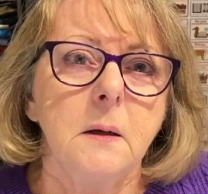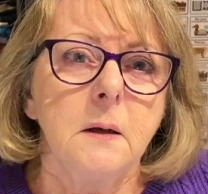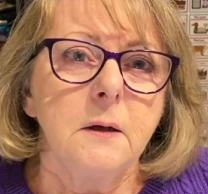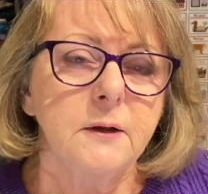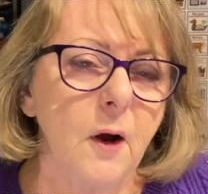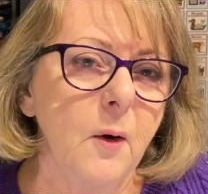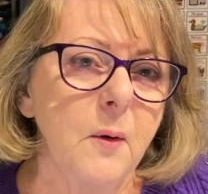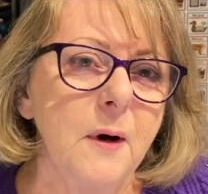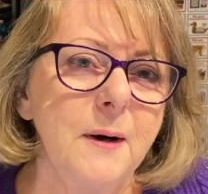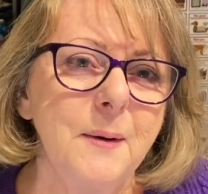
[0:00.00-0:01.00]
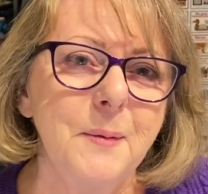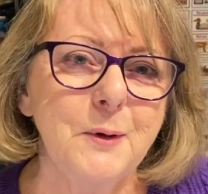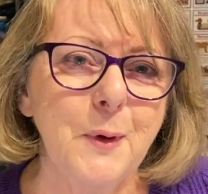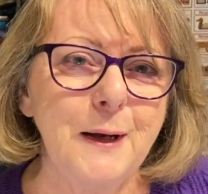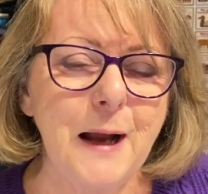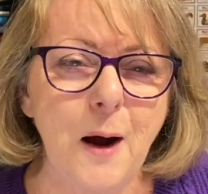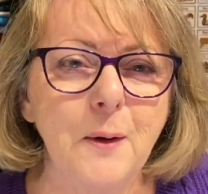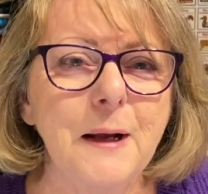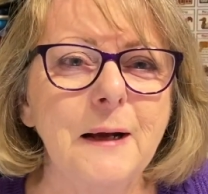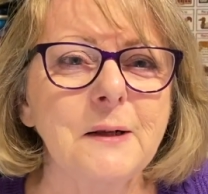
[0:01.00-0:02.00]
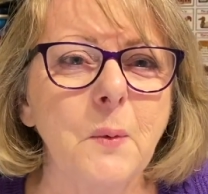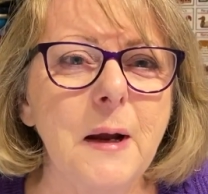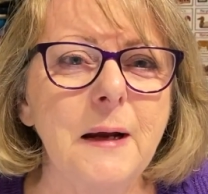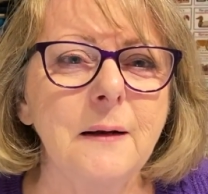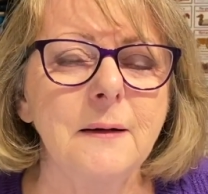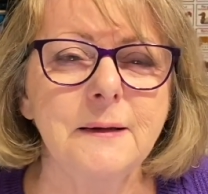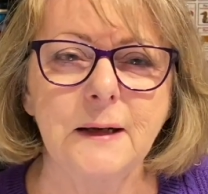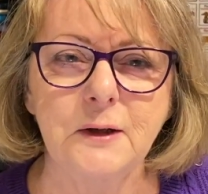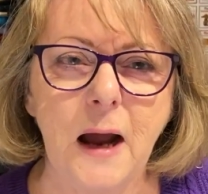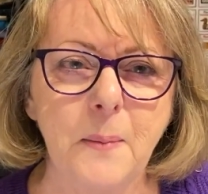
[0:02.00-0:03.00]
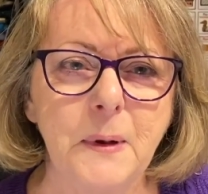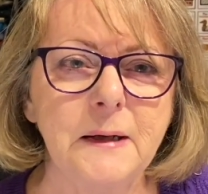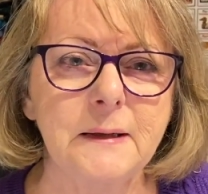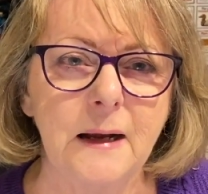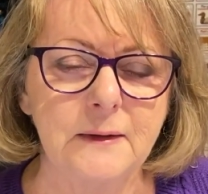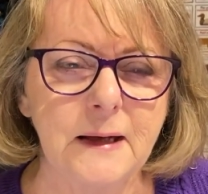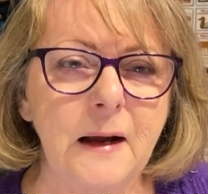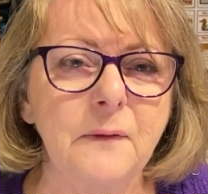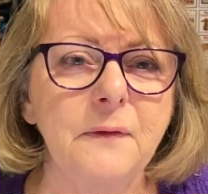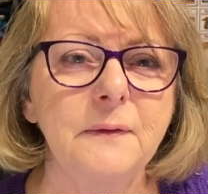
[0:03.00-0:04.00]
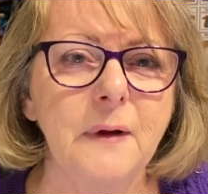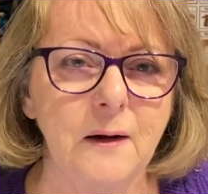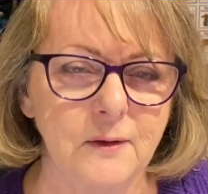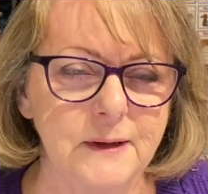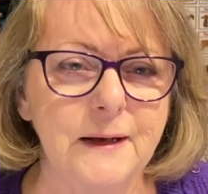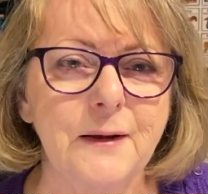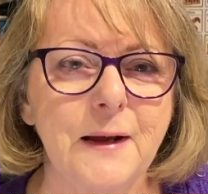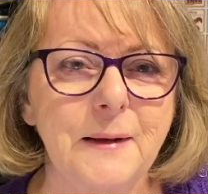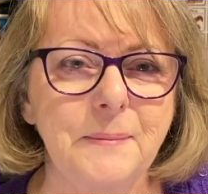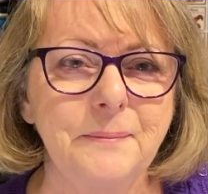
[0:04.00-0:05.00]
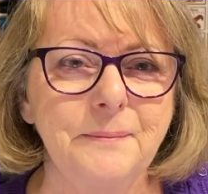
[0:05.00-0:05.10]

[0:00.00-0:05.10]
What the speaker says: So between now and next week, stitch happy, stay safe, and I'll see you then.